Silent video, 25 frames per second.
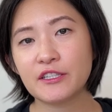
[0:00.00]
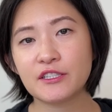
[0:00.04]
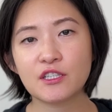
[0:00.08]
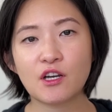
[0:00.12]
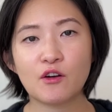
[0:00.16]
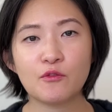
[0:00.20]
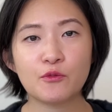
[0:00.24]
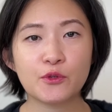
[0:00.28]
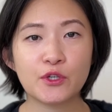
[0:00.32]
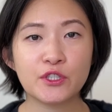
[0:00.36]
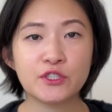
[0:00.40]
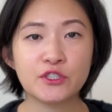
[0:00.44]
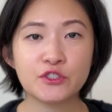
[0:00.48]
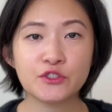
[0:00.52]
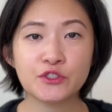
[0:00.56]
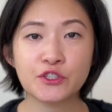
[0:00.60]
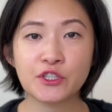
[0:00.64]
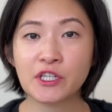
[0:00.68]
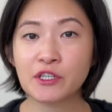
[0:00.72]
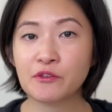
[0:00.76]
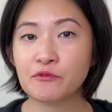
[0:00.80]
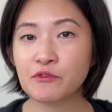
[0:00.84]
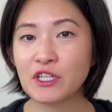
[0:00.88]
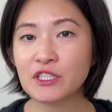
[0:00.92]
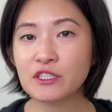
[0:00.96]
software
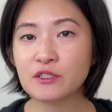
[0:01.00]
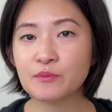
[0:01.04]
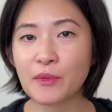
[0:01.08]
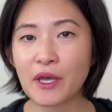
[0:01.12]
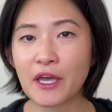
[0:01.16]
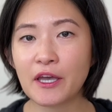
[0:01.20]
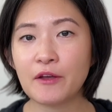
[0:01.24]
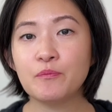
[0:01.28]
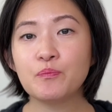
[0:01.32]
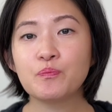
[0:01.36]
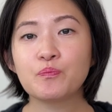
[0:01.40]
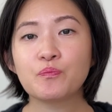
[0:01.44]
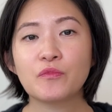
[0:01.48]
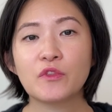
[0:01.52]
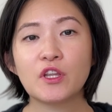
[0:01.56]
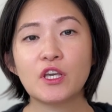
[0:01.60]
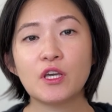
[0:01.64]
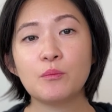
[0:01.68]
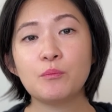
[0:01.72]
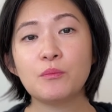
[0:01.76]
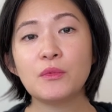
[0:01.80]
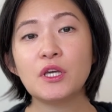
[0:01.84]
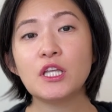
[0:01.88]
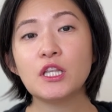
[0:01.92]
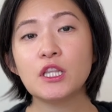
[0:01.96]
engineering resume.
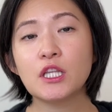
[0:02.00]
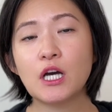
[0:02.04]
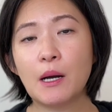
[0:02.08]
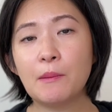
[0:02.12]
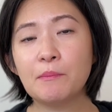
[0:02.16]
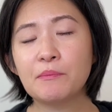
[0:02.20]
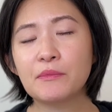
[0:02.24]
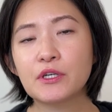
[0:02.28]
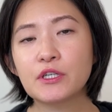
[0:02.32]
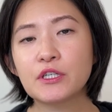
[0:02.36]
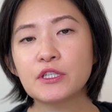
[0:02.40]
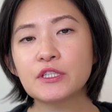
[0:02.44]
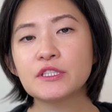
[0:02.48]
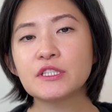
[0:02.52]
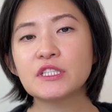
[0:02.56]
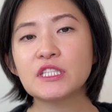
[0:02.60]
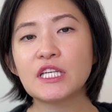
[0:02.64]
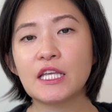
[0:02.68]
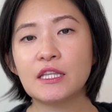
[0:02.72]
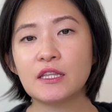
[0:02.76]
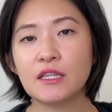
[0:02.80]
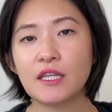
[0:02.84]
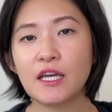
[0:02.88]
Give me numbers and